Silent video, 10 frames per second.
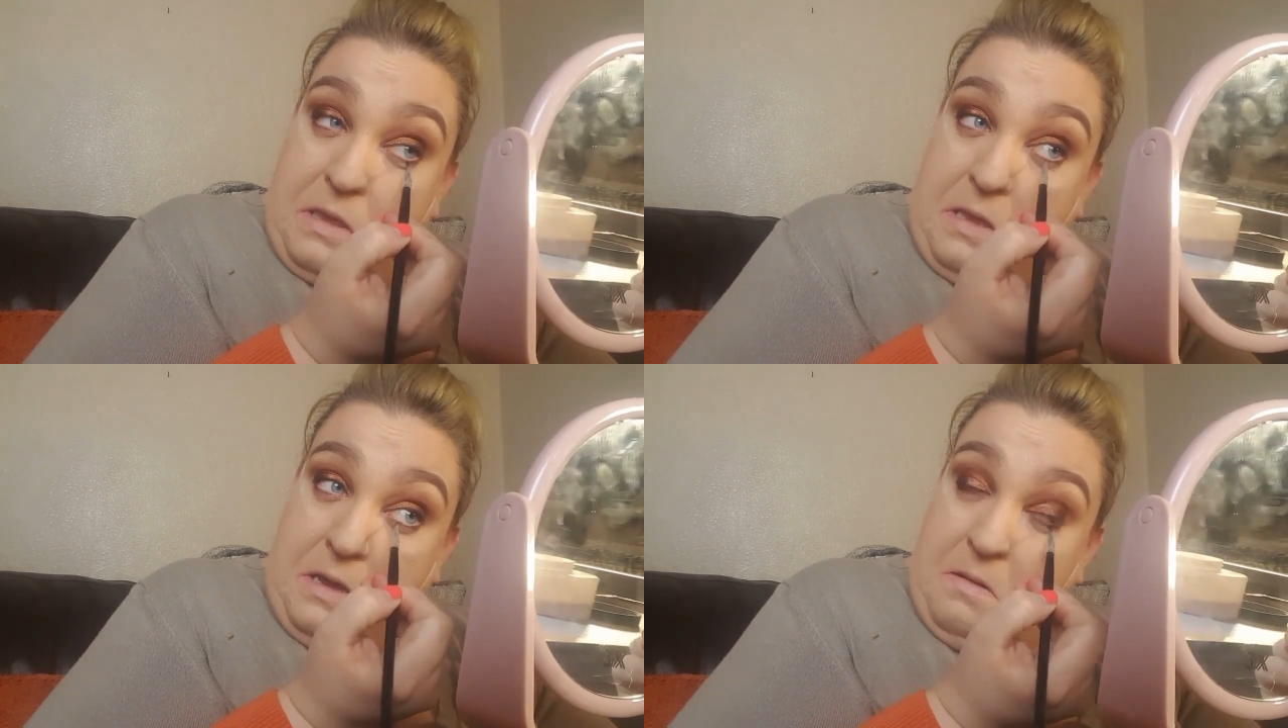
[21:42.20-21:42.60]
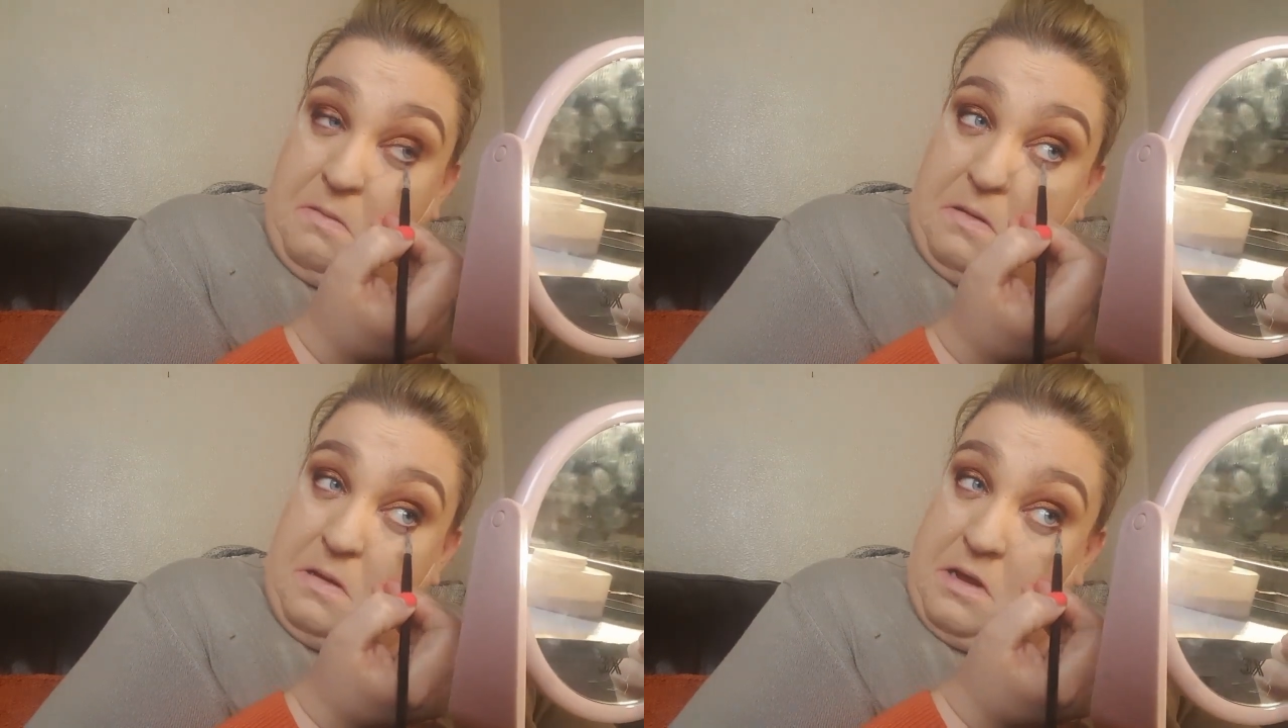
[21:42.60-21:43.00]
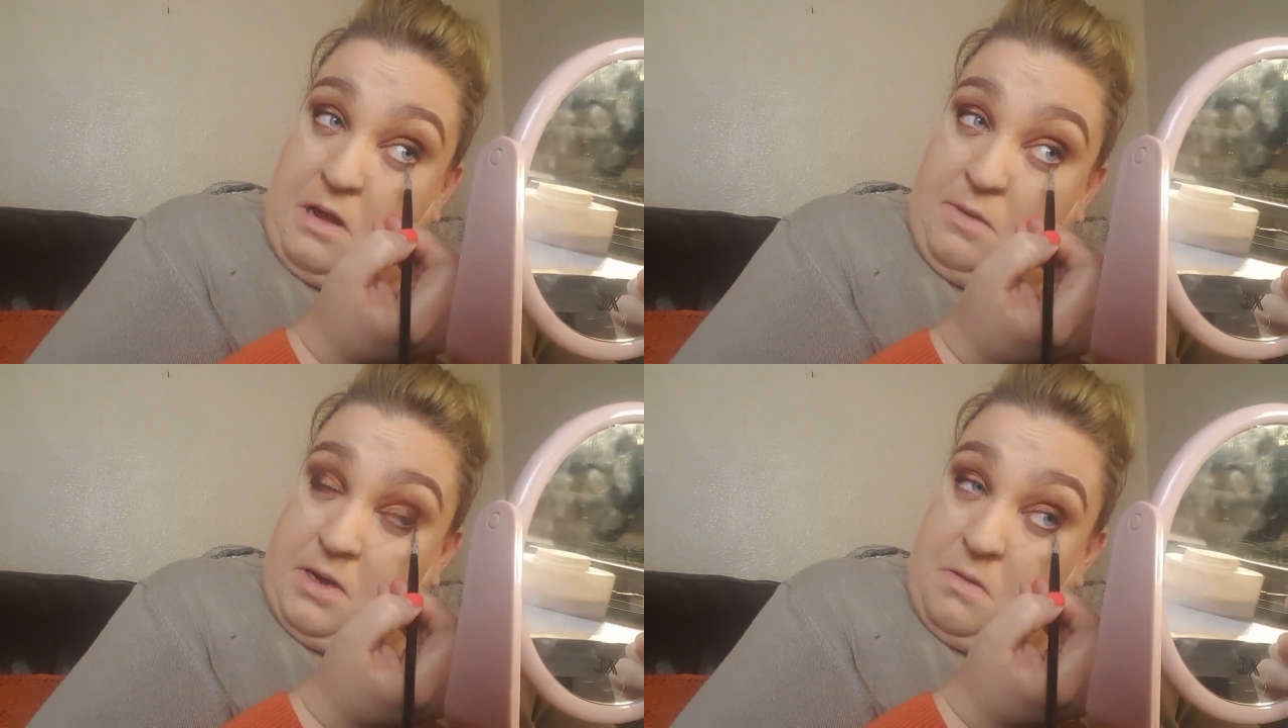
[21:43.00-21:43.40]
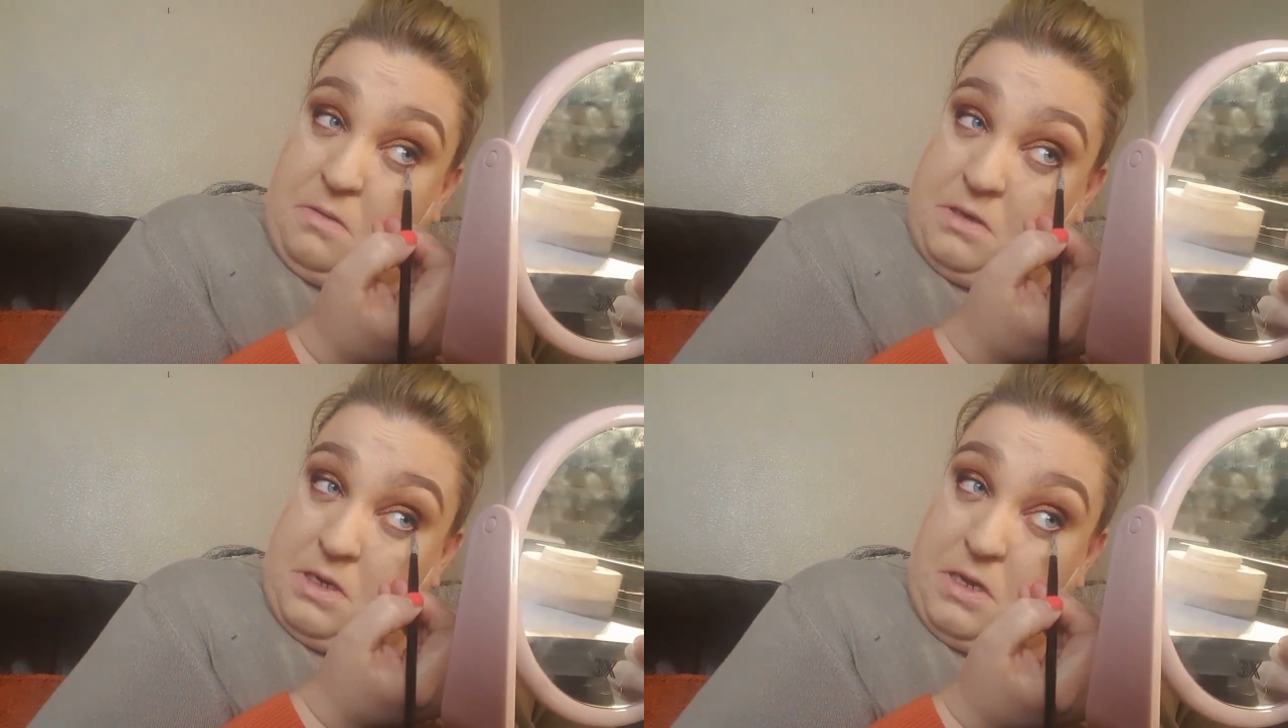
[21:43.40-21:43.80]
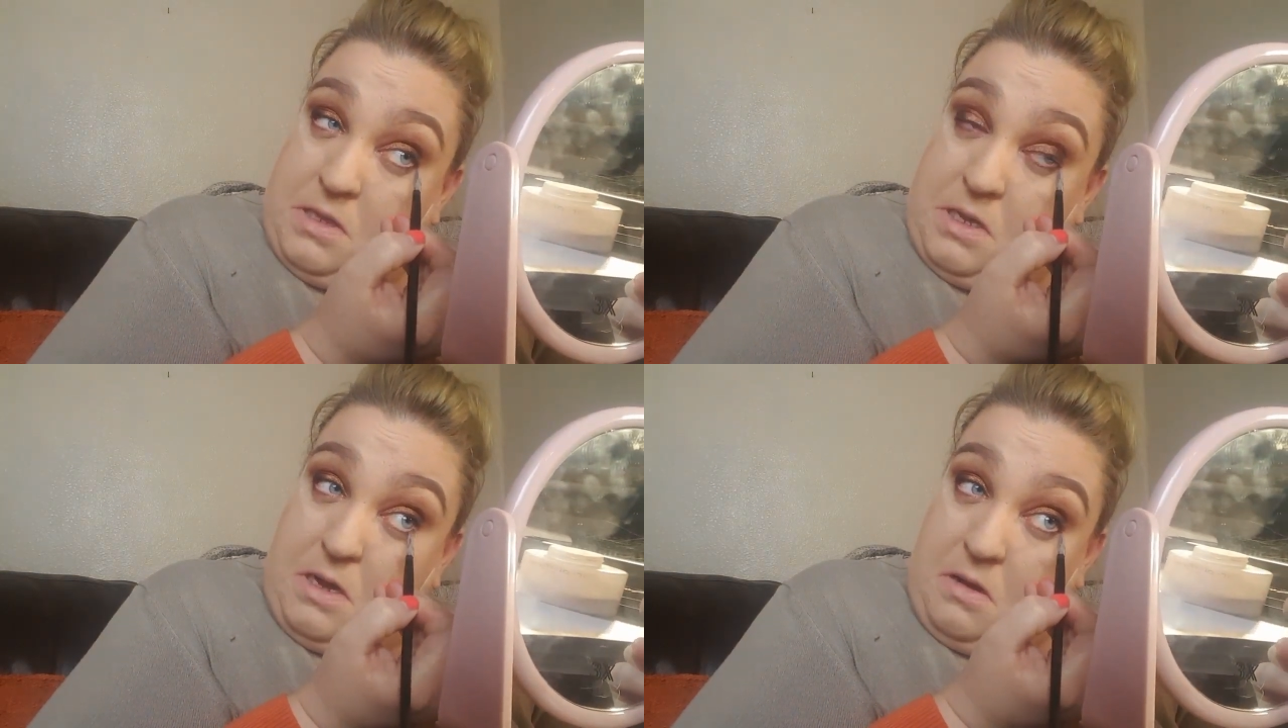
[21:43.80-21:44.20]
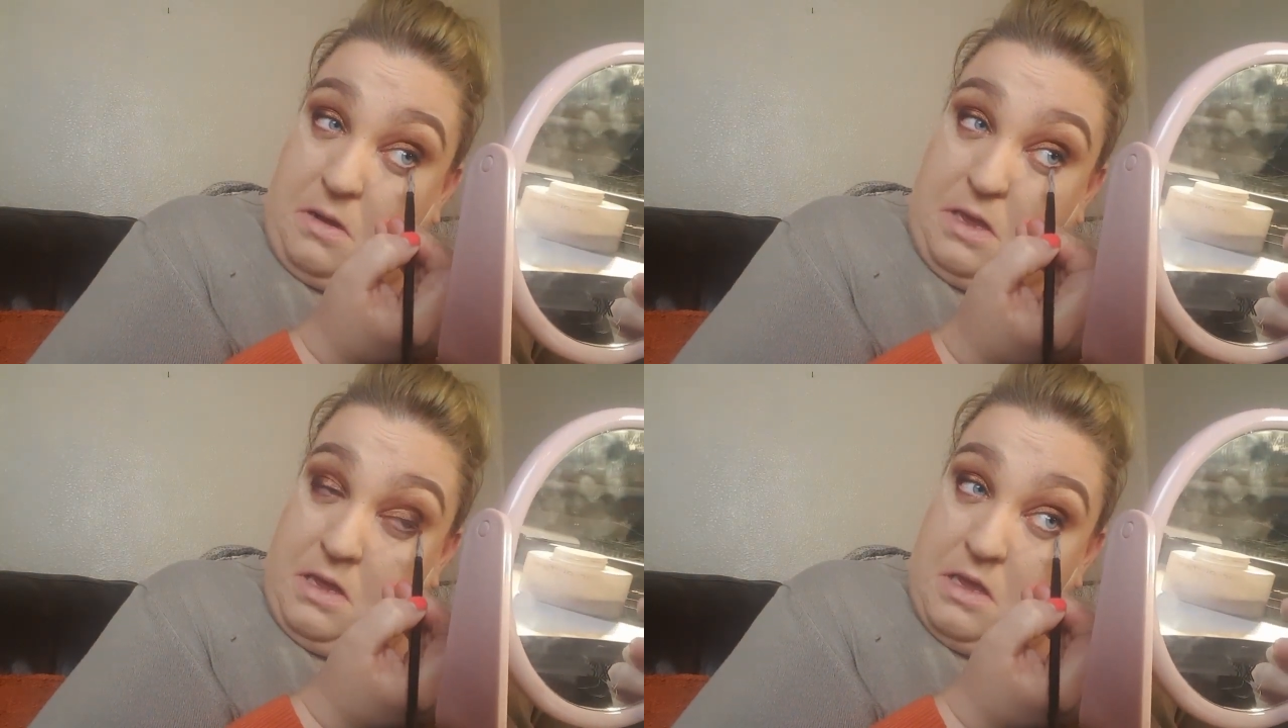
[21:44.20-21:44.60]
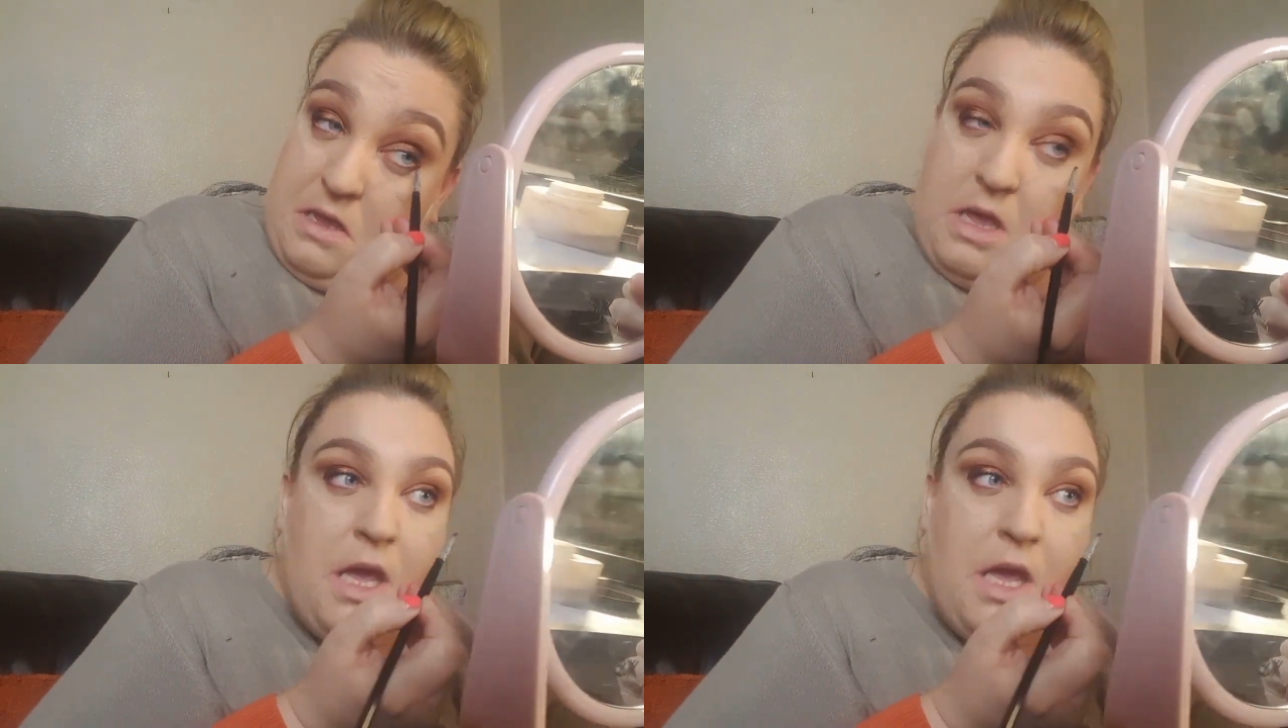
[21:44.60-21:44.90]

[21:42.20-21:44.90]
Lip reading: So, going under the eye.